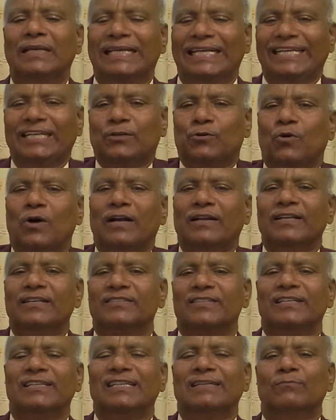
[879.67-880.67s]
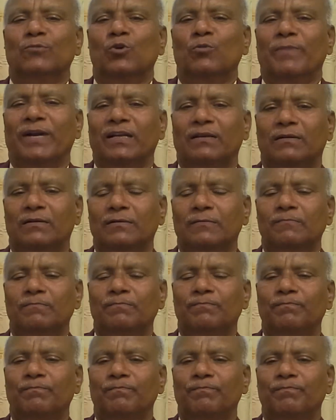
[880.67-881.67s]
incoordination in the movement,
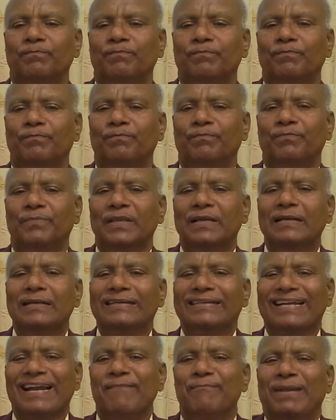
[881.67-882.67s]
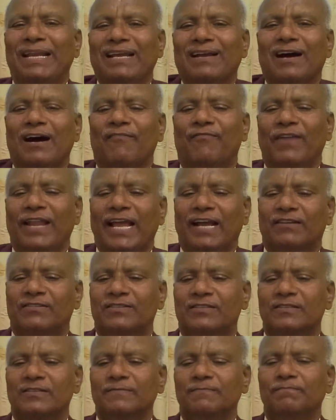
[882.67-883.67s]
trembling of
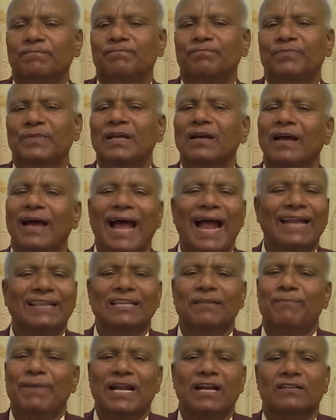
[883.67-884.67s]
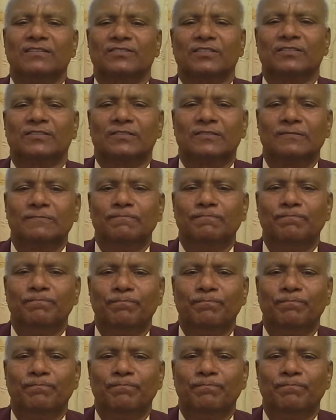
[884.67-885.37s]
legs, and the paralysis.